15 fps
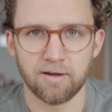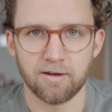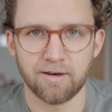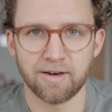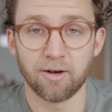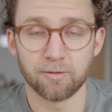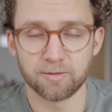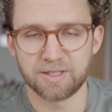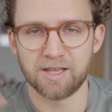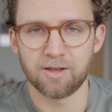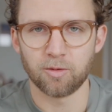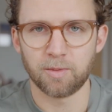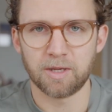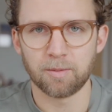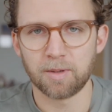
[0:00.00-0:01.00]
Now obviously there
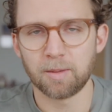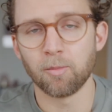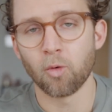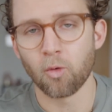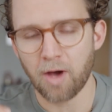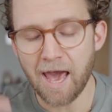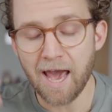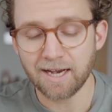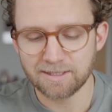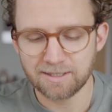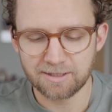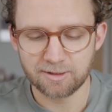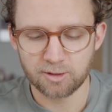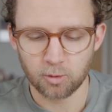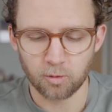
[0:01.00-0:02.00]
would be a bit more
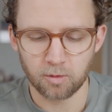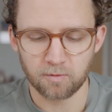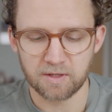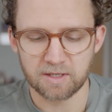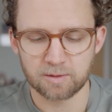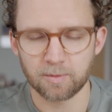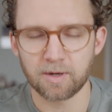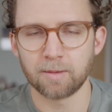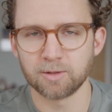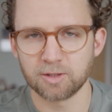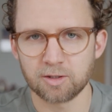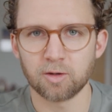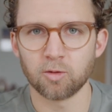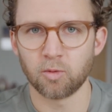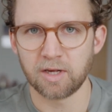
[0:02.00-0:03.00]
acting to all of this, but I'm just
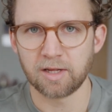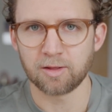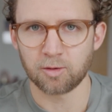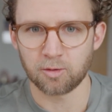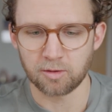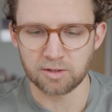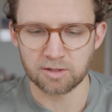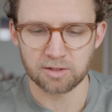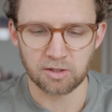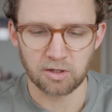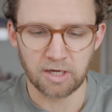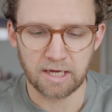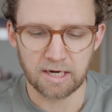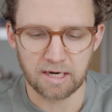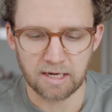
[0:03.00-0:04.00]
going to read through it just so you
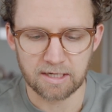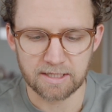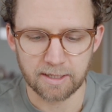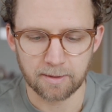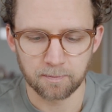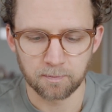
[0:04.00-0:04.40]
get an idea.